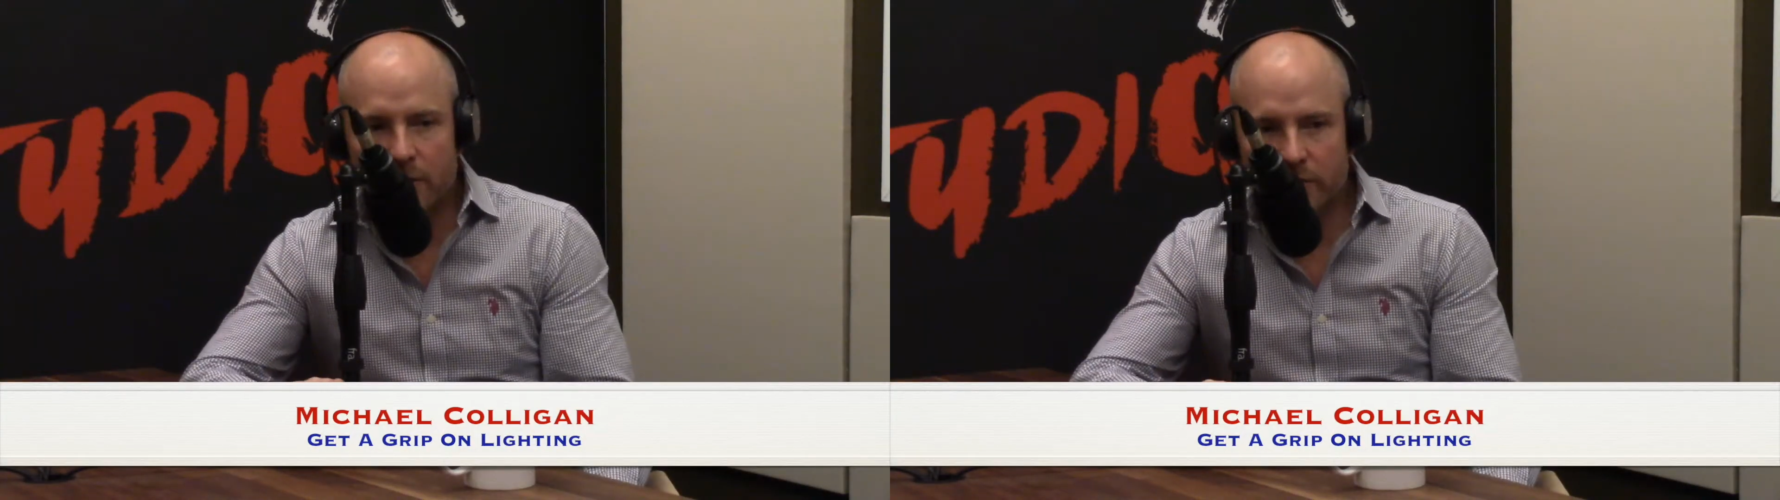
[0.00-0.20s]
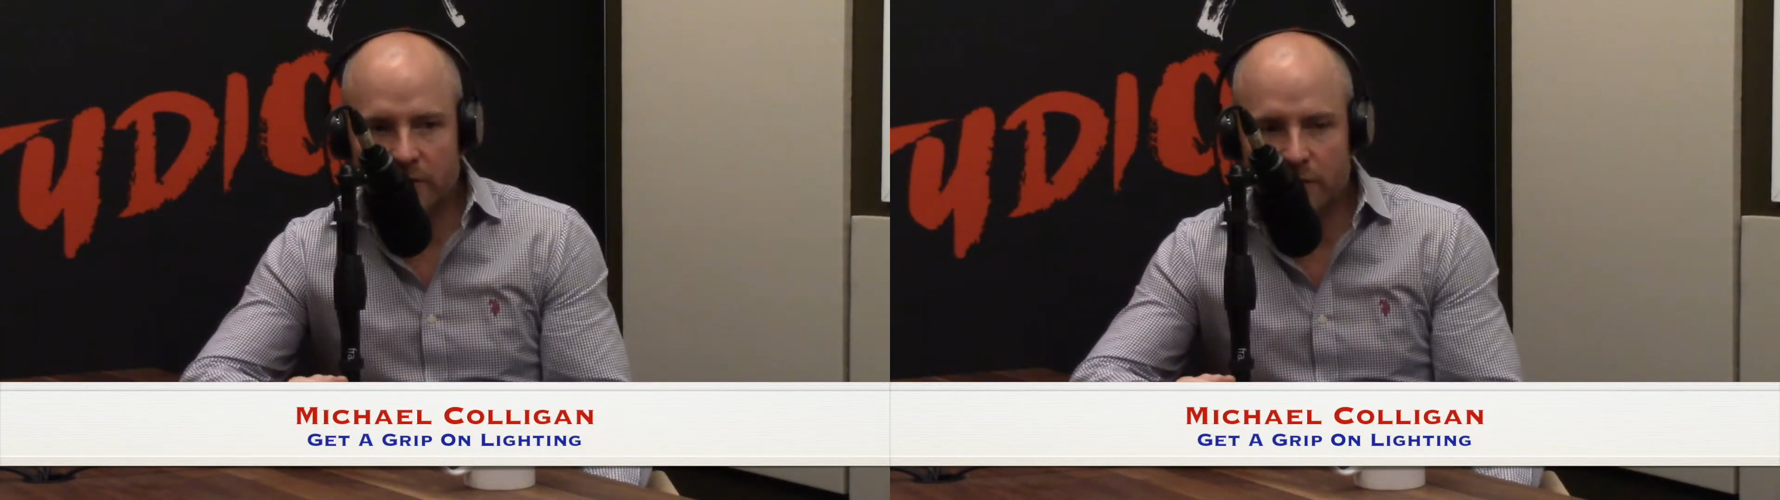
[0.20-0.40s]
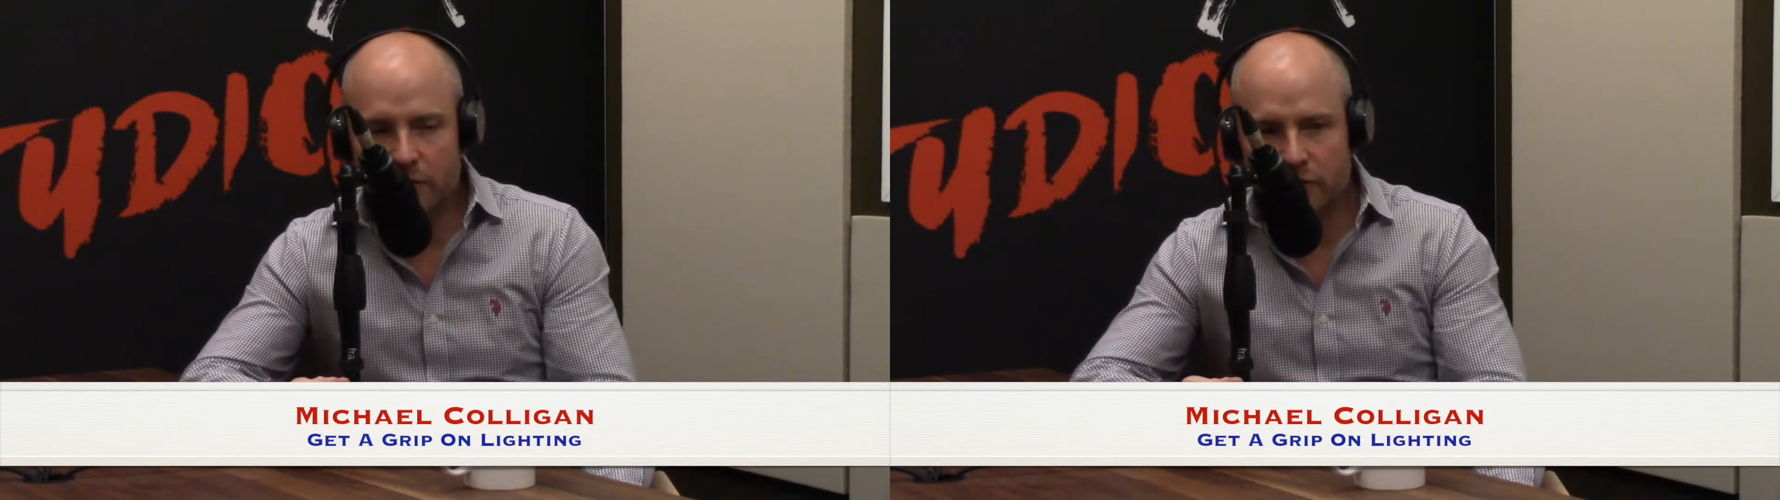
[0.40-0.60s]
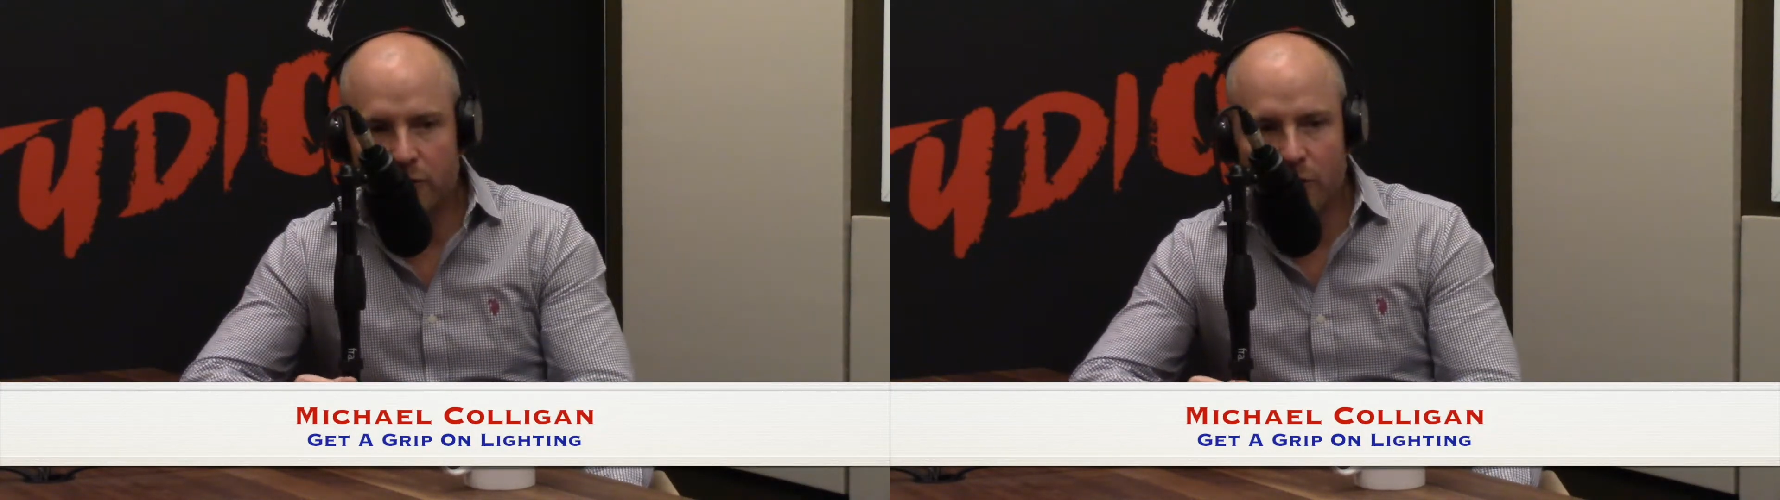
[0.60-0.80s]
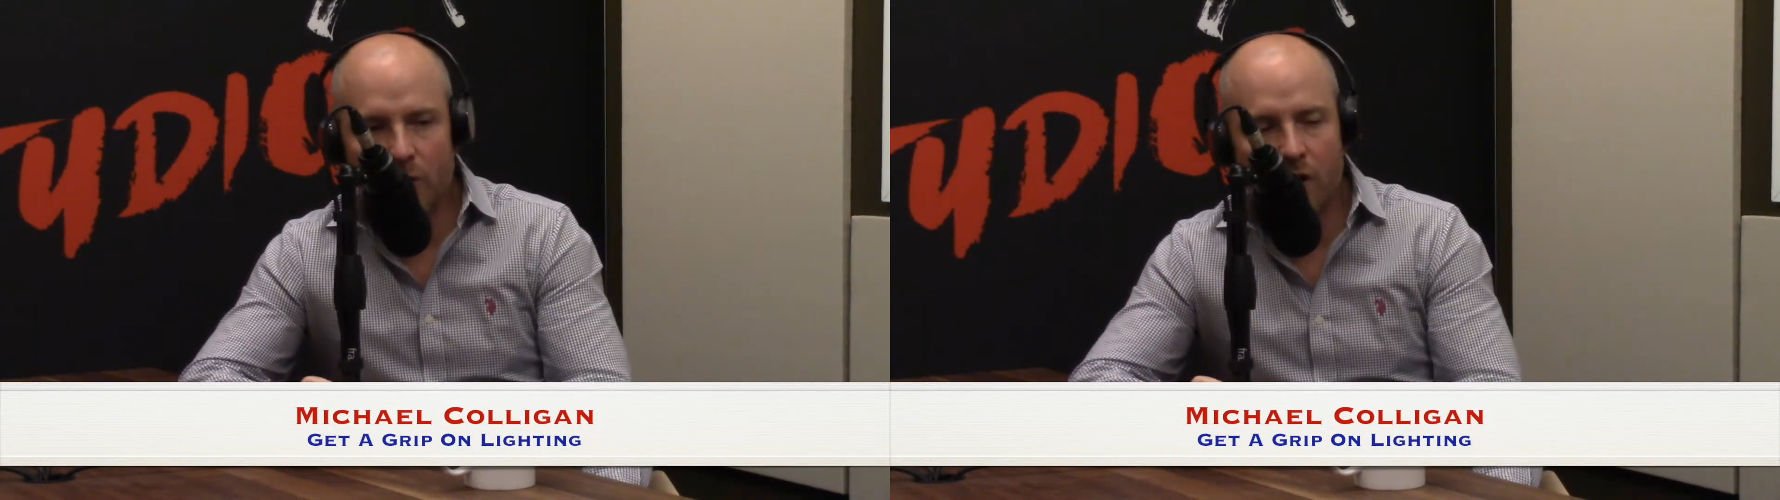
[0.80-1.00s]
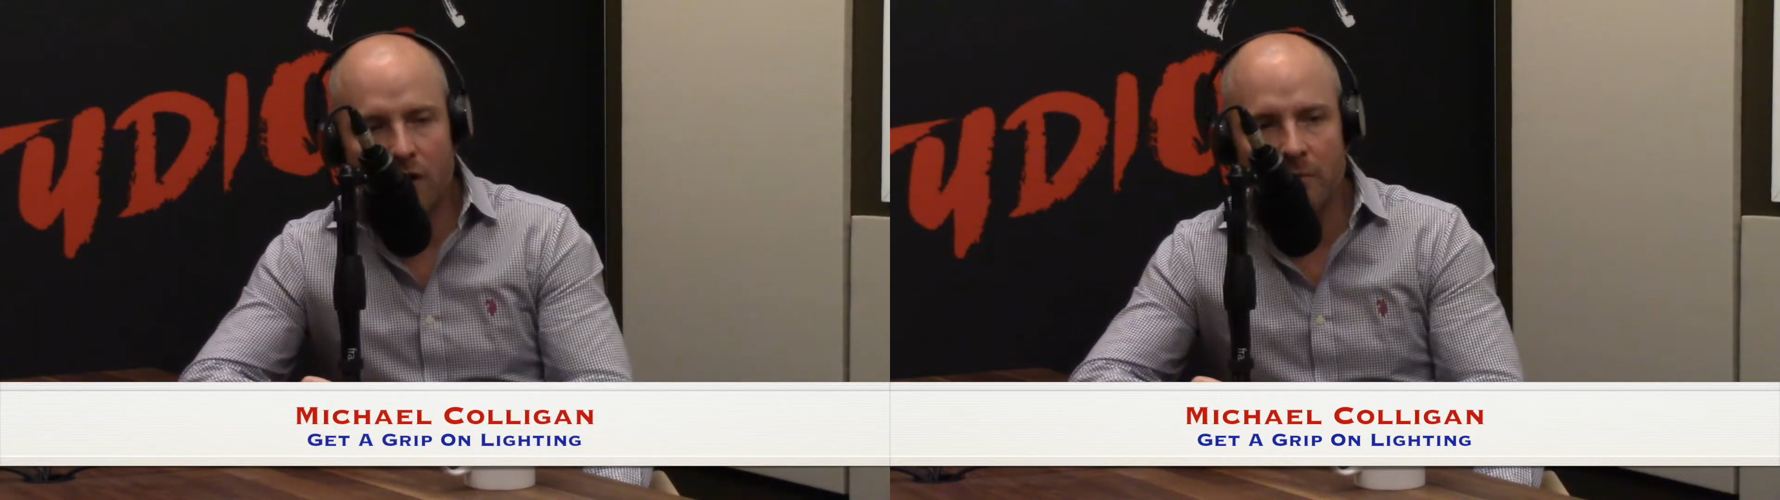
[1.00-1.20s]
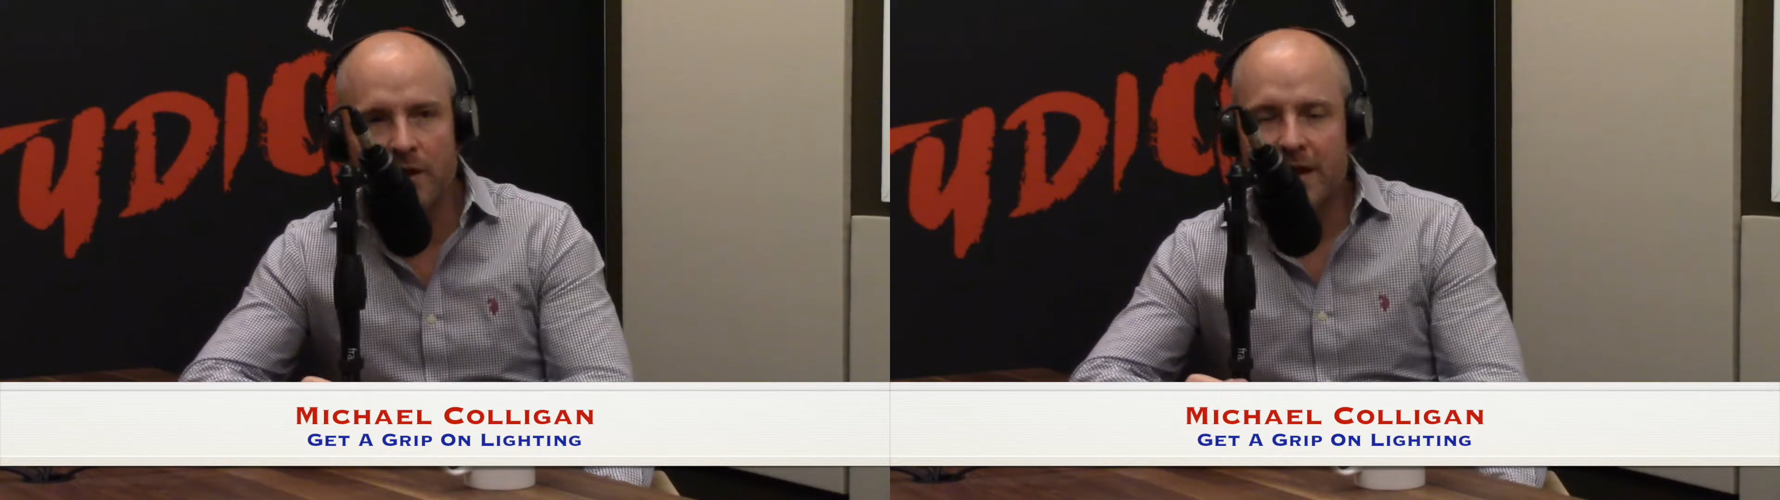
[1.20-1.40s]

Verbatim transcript: with the first do no harm.